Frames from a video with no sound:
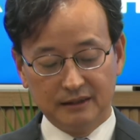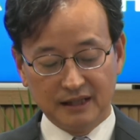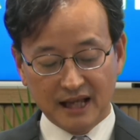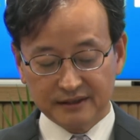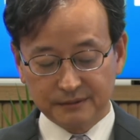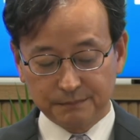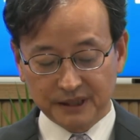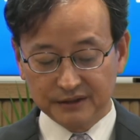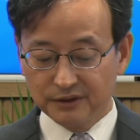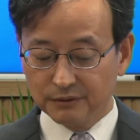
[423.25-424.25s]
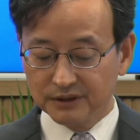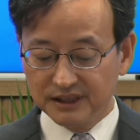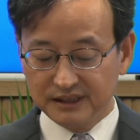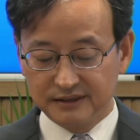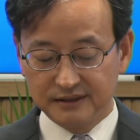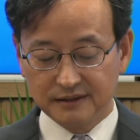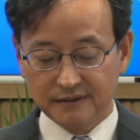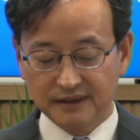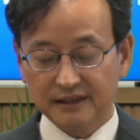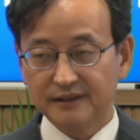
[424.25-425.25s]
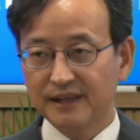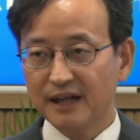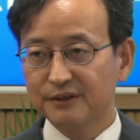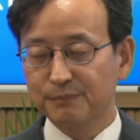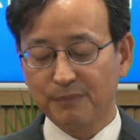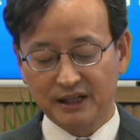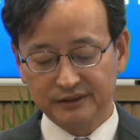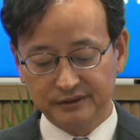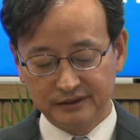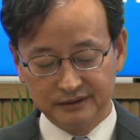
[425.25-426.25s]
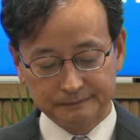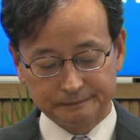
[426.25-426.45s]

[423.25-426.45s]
Last but not least, the tax burden.